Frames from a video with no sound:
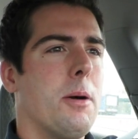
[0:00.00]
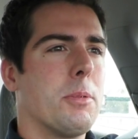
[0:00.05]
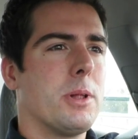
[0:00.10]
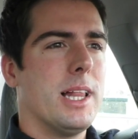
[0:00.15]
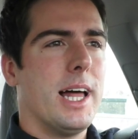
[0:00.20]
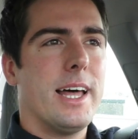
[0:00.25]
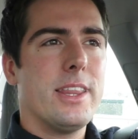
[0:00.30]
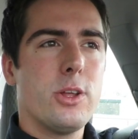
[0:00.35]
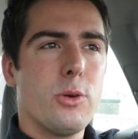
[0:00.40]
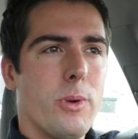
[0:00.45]

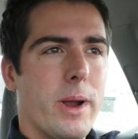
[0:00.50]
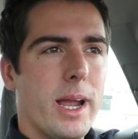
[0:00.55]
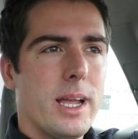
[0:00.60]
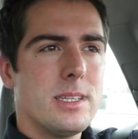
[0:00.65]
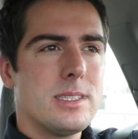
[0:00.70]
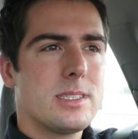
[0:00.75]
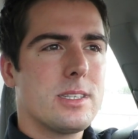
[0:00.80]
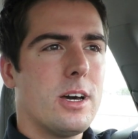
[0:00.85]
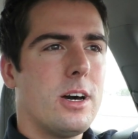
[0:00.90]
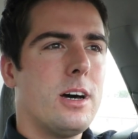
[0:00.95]
Glad the
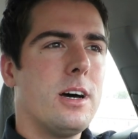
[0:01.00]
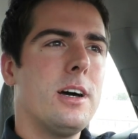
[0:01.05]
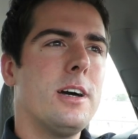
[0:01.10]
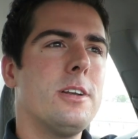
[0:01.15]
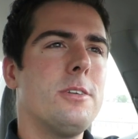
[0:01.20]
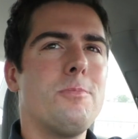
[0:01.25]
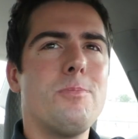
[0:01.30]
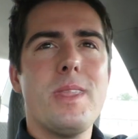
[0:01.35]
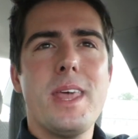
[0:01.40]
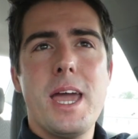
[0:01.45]
rain's
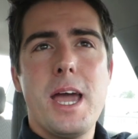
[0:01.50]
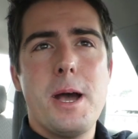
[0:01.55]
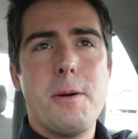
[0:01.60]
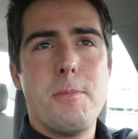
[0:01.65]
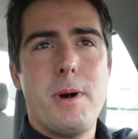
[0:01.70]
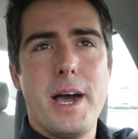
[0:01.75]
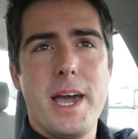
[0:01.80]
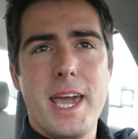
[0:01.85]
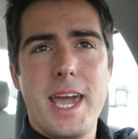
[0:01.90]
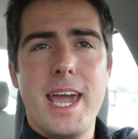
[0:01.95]
gone
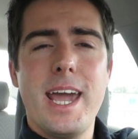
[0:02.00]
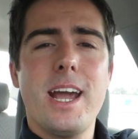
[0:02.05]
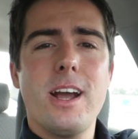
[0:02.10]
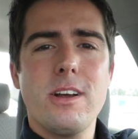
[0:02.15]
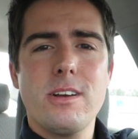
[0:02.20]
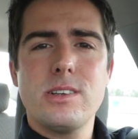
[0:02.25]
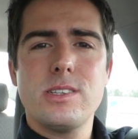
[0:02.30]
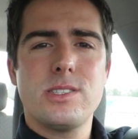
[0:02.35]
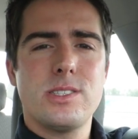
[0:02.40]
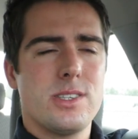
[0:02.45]
my
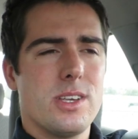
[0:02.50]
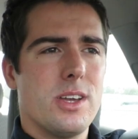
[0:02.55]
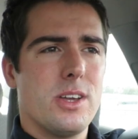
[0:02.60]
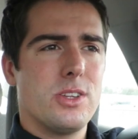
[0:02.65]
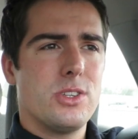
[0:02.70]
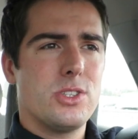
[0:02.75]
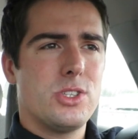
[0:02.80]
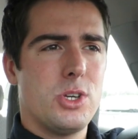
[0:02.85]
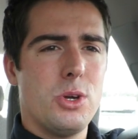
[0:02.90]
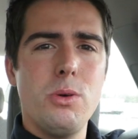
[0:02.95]
hair is
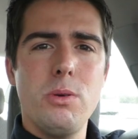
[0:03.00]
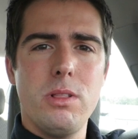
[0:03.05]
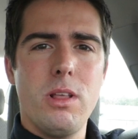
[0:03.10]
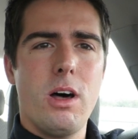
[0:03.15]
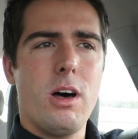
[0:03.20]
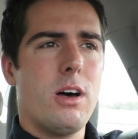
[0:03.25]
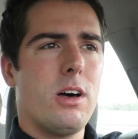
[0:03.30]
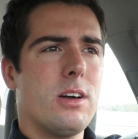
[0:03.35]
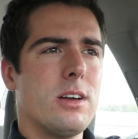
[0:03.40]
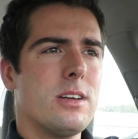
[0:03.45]
too
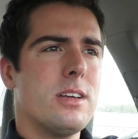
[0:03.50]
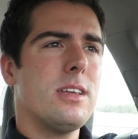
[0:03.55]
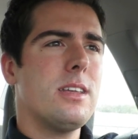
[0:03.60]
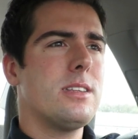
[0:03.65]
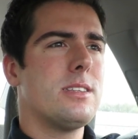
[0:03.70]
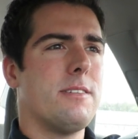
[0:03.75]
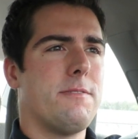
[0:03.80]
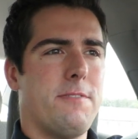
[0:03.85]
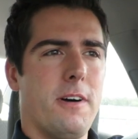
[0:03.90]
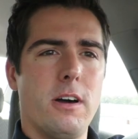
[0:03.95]

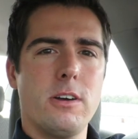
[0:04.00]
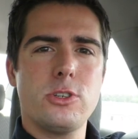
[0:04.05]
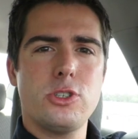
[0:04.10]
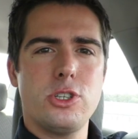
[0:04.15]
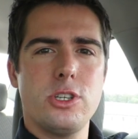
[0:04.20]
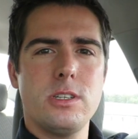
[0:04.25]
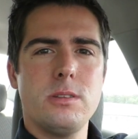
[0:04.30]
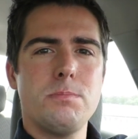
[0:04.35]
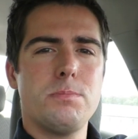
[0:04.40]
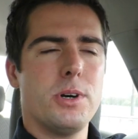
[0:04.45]
long to
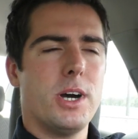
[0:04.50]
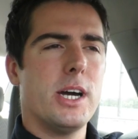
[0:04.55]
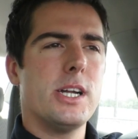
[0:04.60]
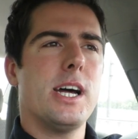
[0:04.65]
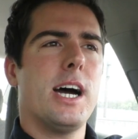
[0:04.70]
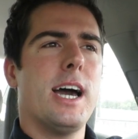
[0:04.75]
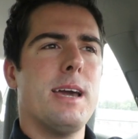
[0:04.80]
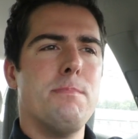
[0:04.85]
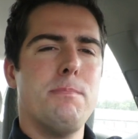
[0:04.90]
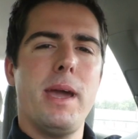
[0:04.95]
function, but
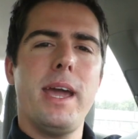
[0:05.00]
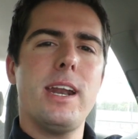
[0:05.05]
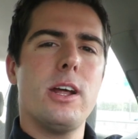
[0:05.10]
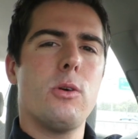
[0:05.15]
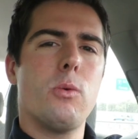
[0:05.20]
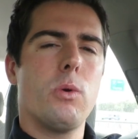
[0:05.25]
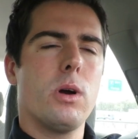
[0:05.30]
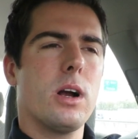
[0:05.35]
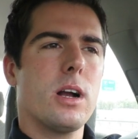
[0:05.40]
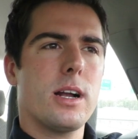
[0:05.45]
I made
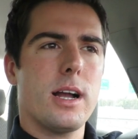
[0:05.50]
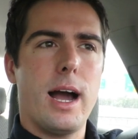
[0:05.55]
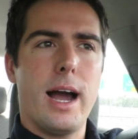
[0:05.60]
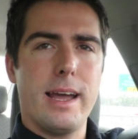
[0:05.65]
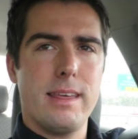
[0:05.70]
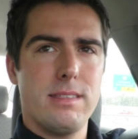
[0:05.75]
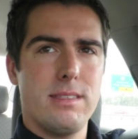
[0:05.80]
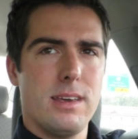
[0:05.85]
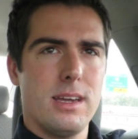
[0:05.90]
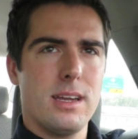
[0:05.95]
it work,
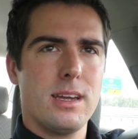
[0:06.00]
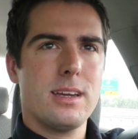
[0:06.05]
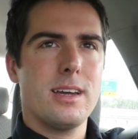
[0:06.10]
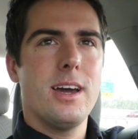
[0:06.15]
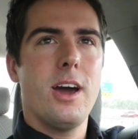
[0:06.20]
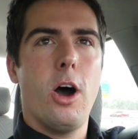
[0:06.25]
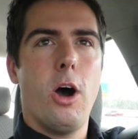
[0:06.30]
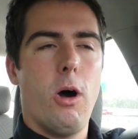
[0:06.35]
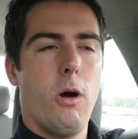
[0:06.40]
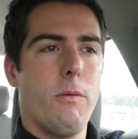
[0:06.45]
I think.
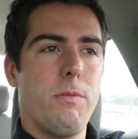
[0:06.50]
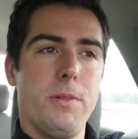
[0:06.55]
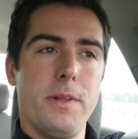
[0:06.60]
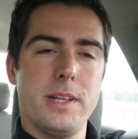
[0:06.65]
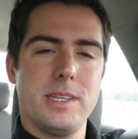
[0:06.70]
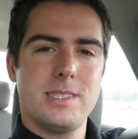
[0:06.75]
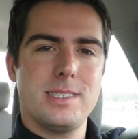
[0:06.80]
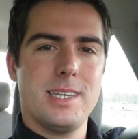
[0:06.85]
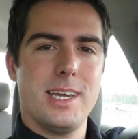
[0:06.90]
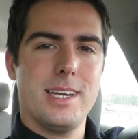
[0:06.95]

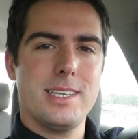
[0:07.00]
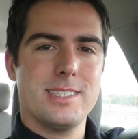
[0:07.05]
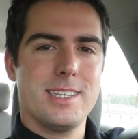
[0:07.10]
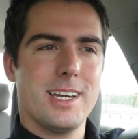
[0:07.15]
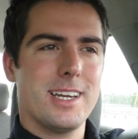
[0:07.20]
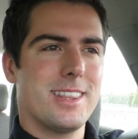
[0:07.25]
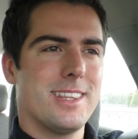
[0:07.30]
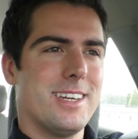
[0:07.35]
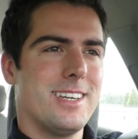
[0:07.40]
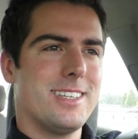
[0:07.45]
Hopefully it stays
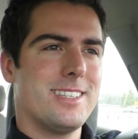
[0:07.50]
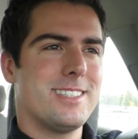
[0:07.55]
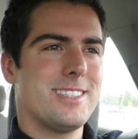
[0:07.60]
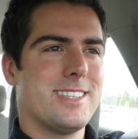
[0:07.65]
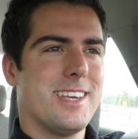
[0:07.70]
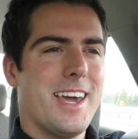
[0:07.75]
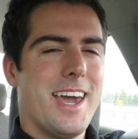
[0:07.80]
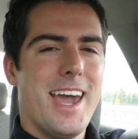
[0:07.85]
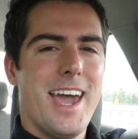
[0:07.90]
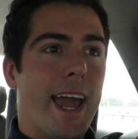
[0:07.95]
like
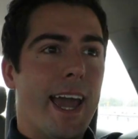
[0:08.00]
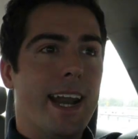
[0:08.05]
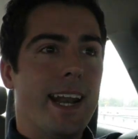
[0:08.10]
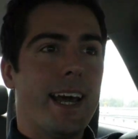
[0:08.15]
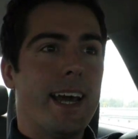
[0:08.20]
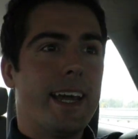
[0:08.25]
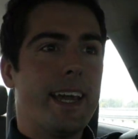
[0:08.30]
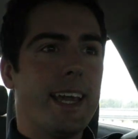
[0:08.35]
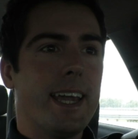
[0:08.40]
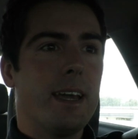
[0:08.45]
this, and
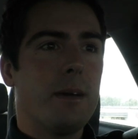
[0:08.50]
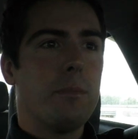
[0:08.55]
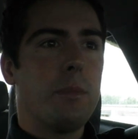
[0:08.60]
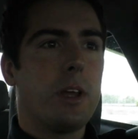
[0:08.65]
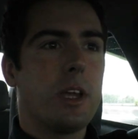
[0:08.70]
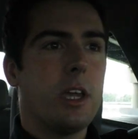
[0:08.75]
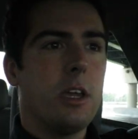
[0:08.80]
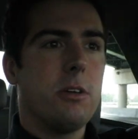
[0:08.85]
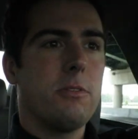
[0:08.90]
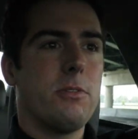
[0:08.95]
I am
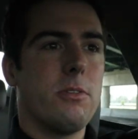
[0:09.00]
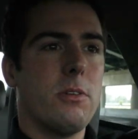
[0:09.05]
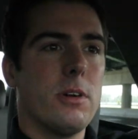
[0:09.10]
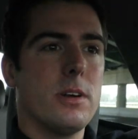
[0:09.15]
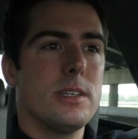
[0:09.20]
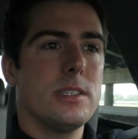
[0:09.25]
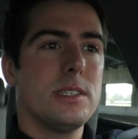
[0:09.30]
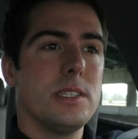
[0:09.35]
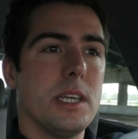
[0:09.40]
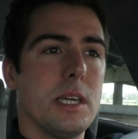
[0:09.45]
looking
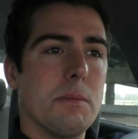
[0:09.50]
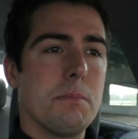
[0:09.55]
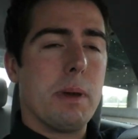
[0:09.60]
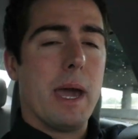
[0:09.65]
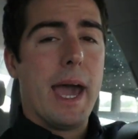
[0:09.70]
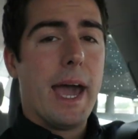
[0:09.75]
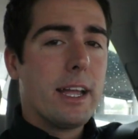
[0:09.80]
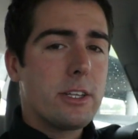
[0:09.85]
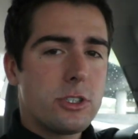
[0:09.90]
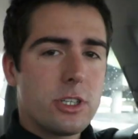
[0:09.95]
forward to seeing
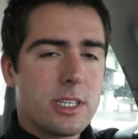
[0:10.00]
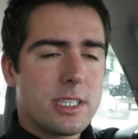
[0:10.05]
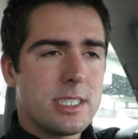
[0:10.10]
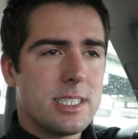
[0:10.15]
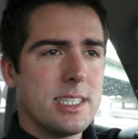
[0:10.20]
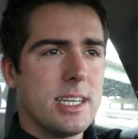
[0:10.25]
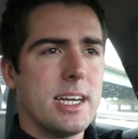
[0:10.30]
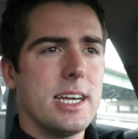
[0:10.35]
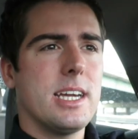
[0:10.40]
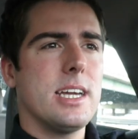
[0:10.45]
Patrick
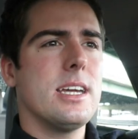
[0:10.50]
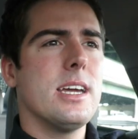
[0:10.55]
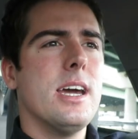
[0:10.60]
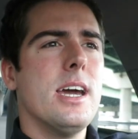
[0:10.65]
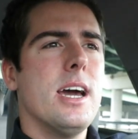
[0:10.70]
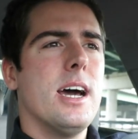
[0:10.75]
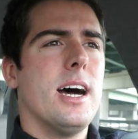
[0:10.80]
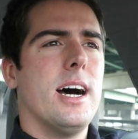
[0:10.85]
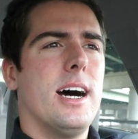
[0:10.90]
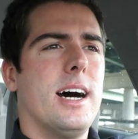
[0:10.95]
tonight
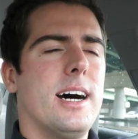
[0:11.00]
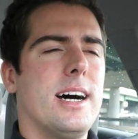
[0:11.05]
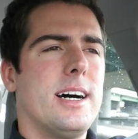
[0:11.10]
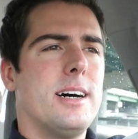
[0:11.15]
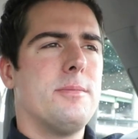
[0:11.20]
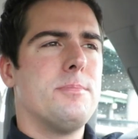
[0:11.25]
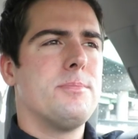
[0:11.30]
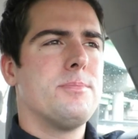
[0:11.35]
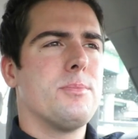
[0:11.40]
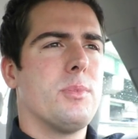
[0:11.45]

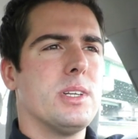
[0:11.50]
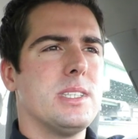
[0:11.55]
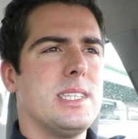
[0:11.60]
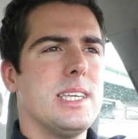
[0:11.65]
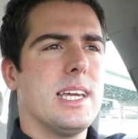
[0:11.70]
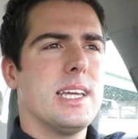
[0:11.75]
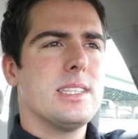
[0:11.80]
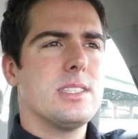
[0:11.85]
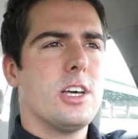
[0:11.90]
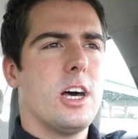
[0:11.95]
um, once
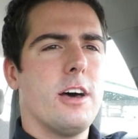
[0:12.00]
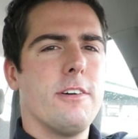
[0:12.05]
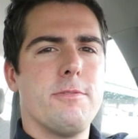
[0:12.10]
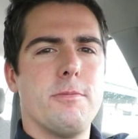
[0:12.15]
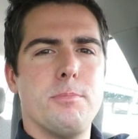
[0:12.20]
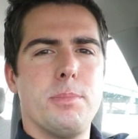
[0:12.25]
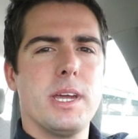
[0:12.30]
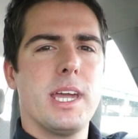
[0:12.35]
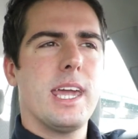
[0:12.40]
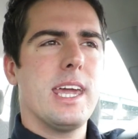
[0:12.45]
he gets off,
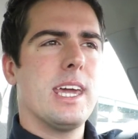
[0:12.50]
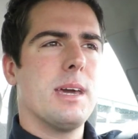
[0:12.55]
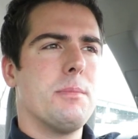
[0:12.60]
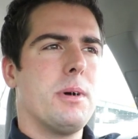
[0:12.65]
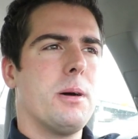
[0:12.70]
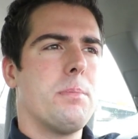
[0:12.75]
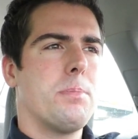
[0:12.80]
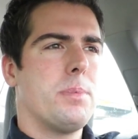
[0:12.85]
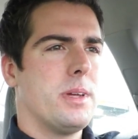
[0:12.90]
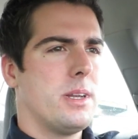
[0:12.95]
picking him
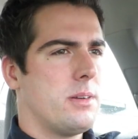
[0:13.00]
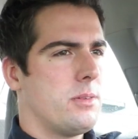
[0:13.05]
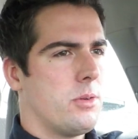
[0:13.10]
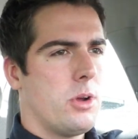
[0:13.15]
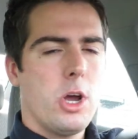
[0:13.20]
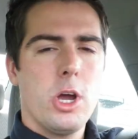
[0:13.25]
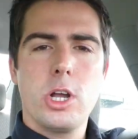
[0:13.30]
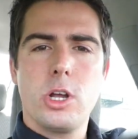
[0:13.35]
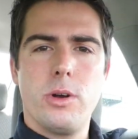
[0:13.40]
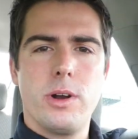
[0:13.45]
up, and
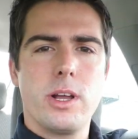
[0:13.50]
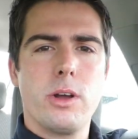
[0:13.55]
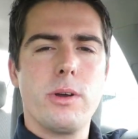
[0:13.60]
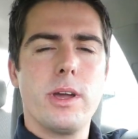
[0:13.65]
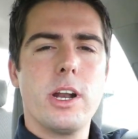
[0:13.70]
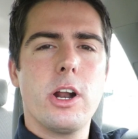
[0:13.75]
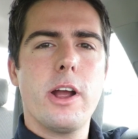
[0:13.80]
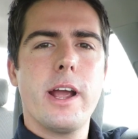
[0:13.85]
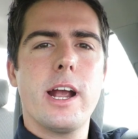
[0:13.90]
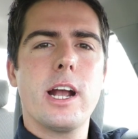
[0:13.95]
going to go
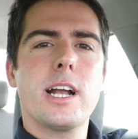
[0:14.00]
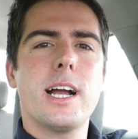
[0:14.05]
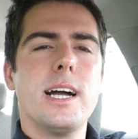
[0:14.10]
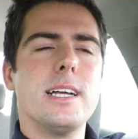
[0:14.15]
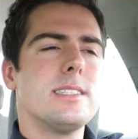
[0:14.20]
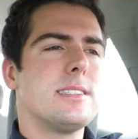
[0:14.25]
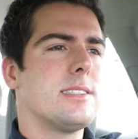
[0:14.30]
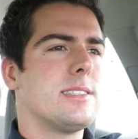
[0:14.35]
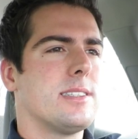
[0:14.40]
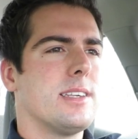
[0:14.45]
get our
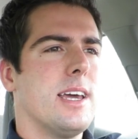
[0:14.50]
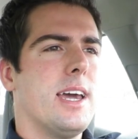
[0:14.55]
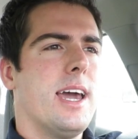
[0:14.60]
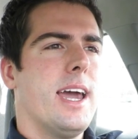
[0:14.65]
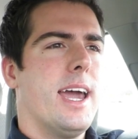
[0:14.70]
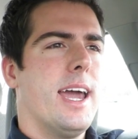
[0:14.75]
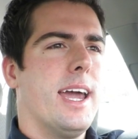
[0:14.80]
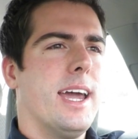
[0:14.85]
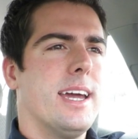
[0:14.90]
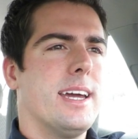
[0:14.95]
haircuts.
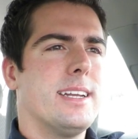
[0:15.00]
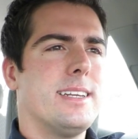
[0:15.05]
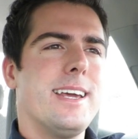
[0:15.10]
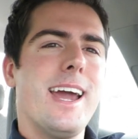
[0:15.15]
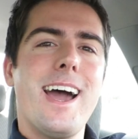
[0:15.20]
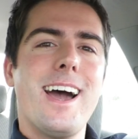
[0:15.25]
And